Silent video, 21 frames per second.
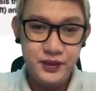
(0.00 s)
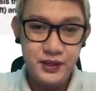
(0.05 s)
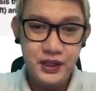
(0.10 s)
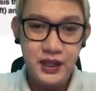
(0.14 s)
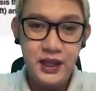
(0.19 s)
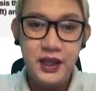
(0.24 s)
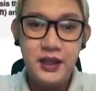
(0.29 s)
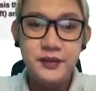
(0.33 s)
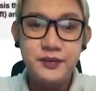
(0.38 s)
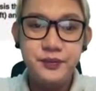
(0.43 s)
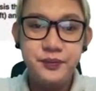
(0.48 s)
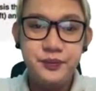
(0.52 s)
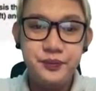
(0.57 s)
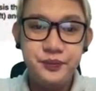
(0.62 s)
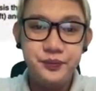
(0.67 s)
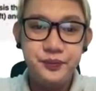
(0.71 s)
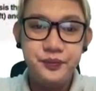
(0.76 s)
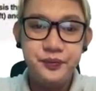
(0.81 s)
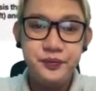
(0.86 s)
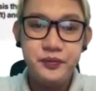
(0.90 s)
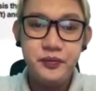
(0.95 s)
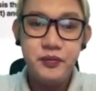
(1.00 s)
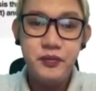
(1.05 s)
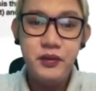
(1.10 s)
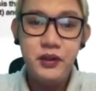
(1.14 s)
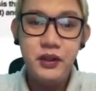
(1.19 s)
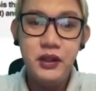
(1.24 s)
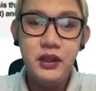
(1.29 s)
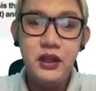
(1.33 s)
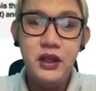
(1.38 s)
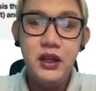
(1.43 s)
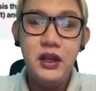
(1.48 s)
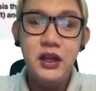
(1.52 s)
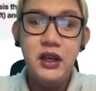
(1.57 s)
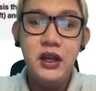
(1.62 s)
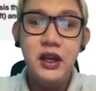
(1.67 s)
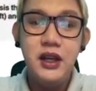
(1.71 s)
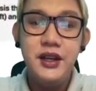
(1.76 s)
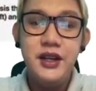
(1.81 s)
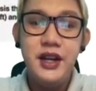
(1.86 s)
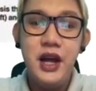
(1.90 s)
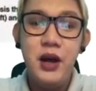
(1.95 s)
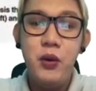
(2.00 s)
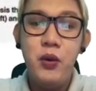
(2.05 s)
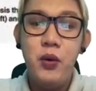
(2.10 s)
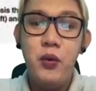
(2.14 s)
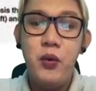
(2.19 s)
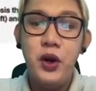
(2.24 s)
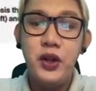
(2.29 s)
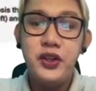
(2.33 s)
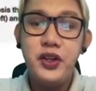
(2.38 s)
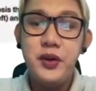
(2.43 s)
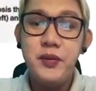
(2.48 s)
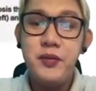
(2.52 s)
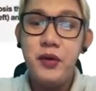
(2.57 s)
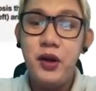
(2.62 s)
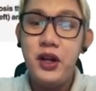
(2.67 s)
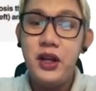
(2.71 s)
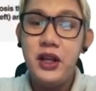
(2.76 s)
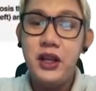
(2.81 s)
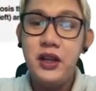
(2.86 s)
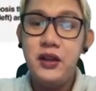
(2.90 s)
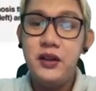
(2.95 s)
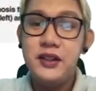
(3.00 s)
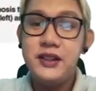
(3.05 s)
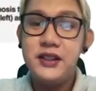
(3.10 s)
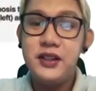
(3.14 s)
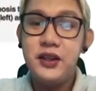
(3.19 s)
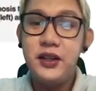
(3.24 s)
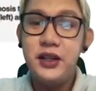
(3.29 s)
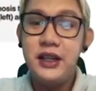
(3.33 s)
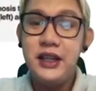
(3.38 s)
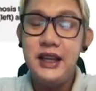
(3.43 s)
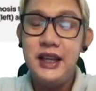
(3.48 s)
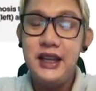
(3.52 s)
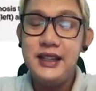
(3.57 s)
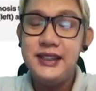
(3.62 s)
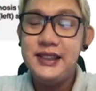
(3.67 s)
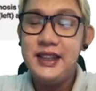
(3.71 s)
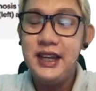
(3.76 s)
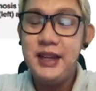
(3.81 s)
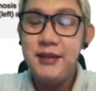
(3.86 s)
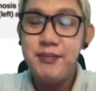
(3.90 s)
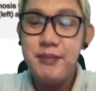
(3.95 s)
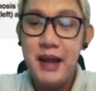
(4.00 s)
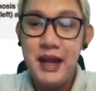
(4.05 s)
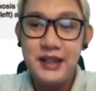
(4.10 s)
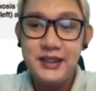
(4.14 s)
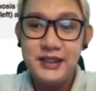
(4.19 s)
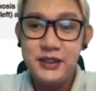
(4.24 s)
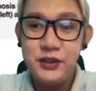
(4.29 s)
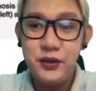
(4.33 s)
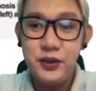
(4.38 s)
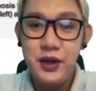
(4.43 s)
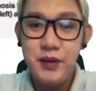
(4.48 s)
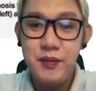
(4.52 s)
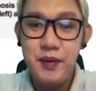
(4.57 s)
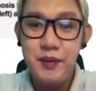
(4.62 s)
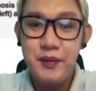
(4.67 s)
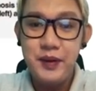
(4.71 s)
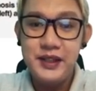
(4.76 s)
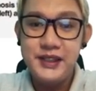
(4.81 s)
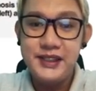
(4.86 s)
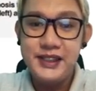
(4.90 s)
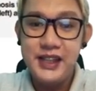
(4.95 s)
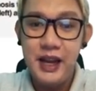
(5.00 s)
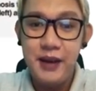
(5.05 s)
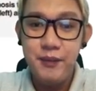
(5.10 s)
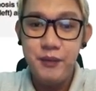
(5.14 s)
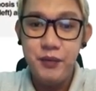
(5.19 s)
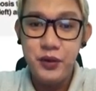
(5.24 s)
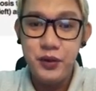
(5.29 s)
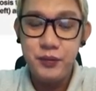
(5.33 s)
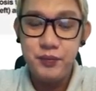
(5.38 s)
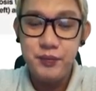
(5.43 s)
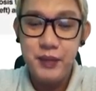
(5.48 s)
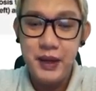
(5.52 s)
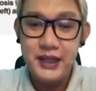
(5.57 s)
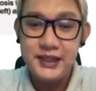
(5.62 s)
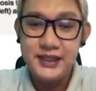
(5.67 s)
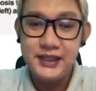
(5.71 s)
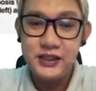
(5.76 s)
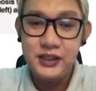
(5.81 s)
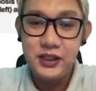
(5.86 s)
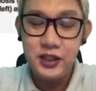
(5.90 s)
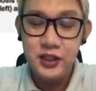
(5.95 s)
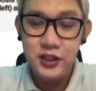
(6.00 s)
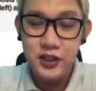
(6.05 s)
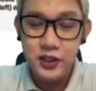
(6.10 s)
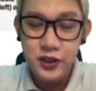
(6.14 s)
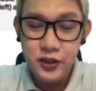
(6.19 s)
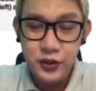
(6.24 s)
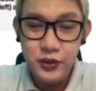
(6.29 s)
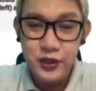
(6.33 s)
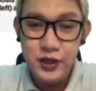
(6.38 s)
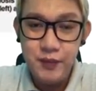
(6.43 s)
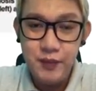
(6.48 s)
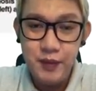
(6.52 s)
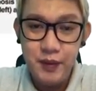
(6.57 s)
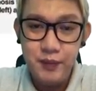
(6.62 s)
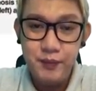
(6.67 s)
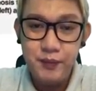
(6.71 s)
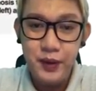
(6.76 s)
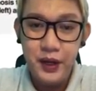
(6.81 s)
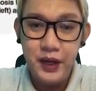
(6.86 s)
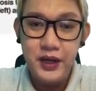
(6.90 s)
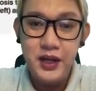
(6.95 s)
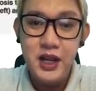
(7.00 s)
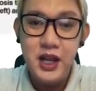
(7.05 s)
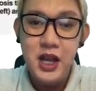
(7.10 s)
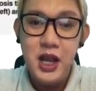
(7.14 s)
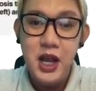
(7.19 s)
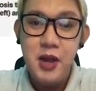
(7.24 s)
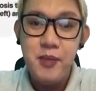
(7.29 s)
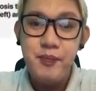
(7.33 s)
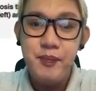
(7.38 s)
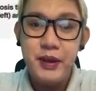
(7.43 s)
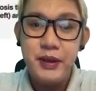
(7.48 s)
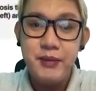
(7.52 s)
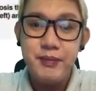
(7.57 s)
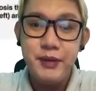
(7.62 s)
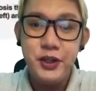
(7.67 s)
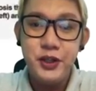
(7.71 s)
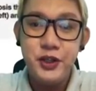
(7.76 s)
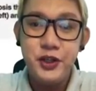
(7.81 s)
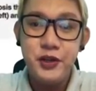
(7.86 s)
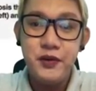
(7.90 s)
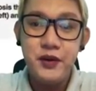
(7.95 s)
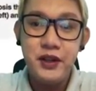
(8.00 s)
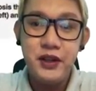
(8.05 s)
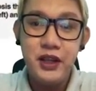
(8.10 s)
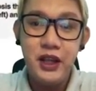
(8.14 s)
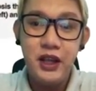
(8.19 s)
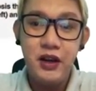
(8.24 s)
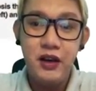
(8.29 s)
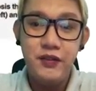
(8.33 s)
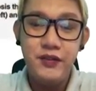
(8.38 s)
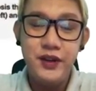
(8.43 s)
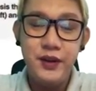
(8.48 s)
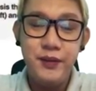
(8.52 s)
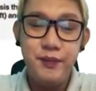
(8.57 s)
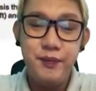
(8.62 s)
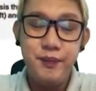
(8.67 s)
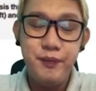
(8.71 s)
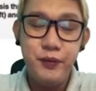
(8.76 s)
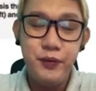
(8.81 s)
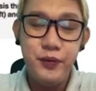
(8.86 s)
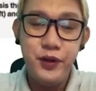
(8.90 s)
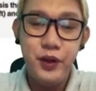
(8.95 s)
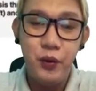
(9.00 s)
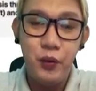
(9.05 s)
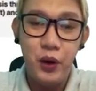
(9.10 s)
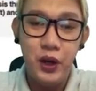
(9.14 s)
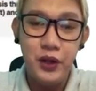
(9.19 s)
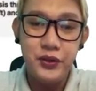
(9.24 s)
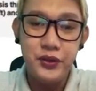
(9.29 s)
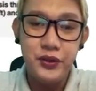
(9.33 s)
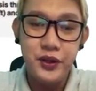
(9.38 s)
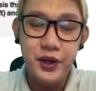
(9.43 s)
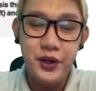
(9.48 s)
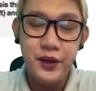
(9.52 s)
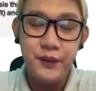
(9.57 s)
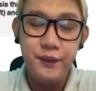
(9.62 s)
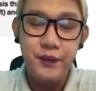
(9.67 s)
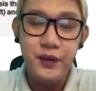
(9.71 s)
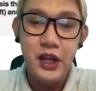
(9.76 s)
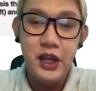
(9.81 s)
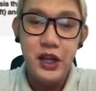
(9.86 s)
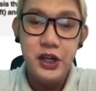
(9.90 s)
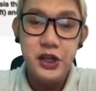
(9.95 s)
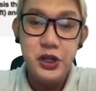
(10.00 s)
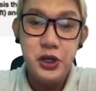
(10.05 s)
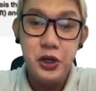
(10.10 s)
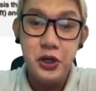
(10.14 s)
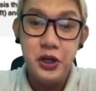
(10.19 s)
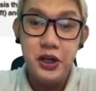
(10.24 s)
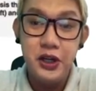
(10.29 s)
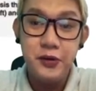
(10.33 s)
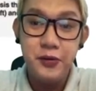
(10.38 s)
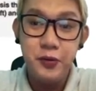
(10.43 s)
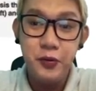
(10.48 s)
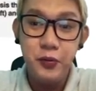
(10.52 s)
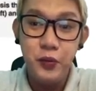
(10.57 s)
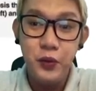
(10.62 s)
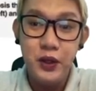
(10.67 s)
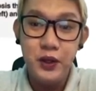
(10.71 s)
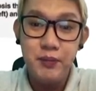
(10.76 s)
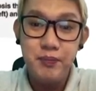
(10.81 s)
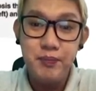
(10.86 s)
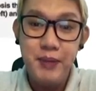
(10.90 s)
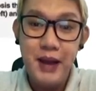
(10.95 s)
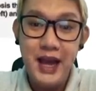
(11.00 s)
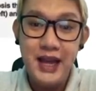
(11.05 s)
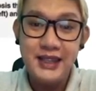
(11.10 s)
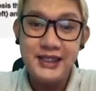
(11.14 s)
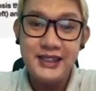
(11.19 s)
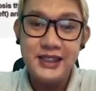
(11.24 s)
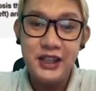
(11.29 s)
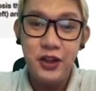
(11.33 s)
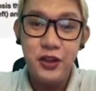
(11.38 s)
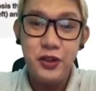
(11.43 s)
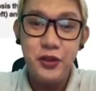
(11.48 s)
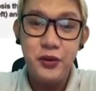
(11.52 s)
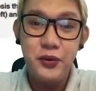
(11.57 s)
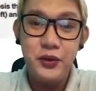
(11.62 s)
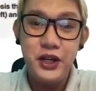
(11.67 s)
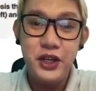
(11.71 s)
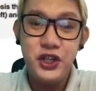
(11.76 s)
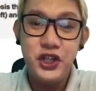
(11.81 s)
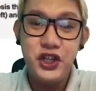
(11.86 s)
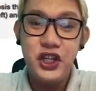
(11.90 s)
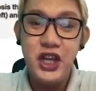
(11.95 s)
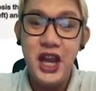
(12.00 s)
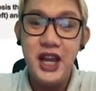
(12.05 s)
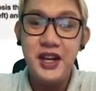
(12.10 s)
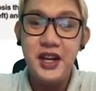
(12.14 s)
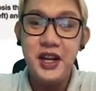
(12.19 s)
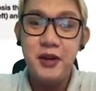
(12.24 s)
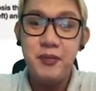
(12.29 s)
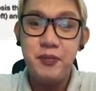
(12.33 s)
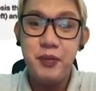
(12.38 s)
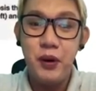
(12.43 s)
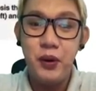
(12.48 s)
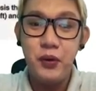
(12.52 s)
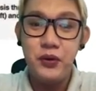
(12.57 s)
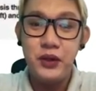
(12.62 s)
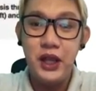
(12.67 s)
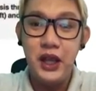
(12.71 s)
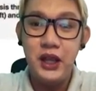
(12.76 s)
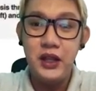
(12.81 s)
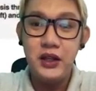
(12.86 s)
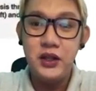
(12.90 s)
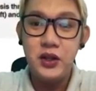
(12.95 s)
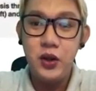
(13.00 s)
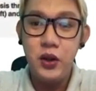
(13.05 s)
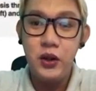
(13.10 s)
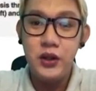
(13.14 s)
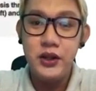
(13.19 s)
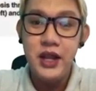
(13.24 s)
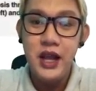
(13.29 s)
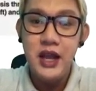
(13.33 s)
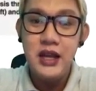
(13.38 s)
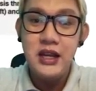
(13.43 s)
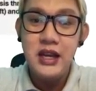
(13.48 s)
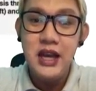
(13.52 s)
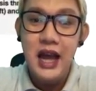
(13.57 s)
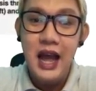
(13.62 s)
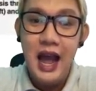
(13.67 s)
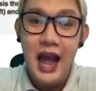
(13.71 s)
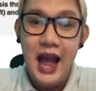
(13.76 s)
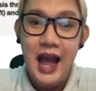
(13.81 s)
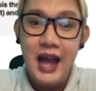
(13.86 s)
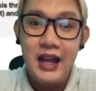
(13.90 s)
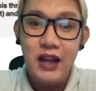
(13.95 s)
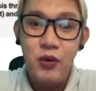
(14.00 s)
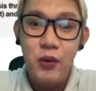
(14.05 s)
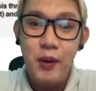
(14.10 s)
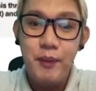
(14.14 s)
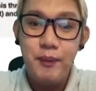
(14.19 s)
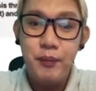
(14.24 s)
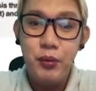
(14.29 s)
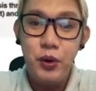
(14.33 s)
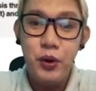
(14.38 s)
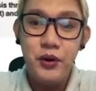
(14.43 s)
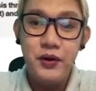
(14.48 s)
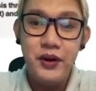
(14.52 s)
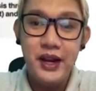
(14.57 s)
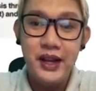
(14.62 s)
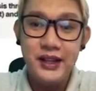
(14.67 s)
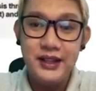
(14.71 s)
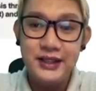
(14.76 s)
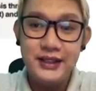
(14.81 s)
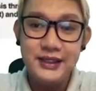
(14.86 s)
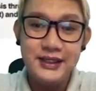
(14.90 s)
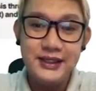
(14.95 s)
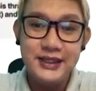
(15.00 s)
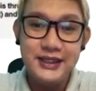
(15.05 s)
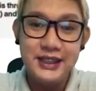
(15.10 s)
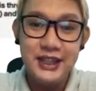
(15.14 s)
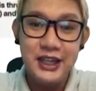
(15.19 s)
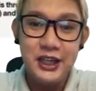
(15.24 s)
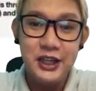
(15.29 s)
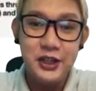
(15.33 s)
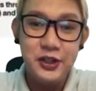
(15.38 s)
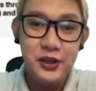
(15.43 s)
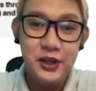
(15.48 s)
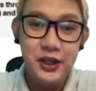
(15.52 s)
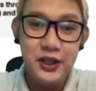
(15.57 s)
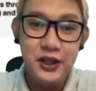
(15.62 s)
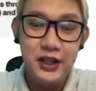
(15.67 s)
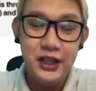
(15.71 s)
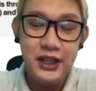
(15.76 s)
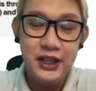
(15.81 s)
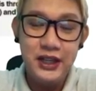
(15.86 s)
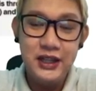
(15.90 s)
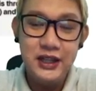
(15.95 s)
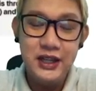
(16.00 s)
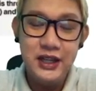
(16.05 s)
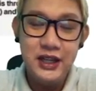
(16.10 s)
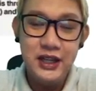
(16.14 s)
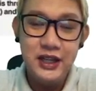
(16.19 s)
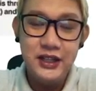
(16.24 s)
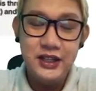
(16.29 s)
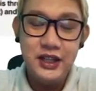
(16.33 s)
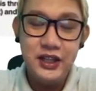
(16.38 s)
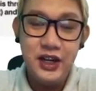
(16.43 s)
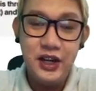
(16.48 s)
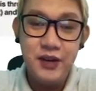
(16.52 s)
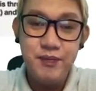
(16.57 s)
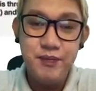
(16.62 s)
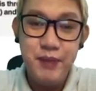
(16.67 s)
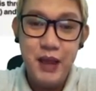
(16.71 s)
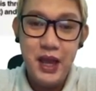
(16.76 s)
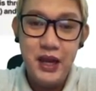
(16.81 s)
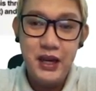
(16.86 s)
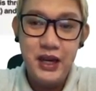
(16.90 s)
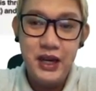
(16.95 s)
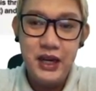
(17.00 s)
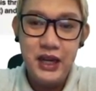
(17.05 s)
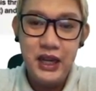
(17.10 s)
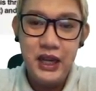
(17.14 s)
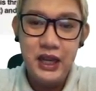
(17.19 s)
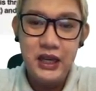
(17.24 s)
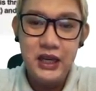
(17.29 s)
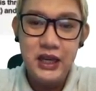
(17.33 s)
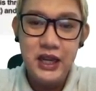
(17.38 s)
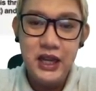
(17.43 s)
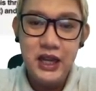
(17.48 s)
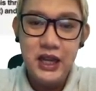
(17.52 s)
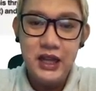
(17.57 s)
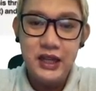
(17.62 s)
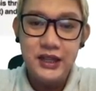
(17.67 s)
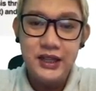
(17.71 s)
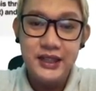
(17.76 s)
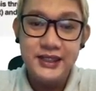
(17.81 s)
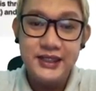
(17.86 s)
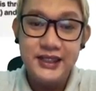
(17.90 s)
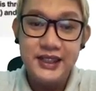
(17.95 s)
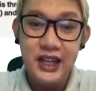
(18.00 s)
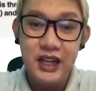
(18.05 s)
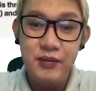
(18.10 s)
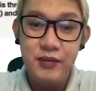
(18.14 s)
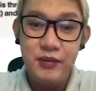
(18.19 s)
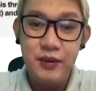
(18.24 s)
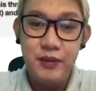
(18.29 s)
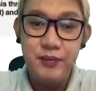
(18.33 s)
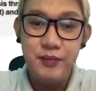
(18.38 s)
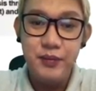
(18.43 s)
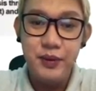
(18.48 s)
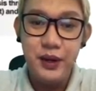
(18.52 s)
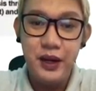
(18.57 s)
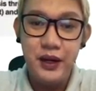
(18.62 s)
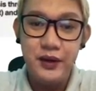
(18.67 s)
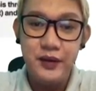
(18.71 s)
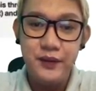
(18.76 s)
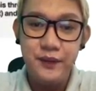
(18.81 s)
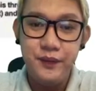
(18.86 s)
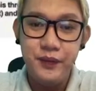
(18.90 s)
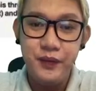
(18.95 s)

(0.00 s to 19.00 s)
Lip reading: Okay. Now, water molecules could easily pass through the membrane. Some could pass through the membrane, but majority of the water will pass through the channel protein called aquaporins that are embedded in the cell membrane.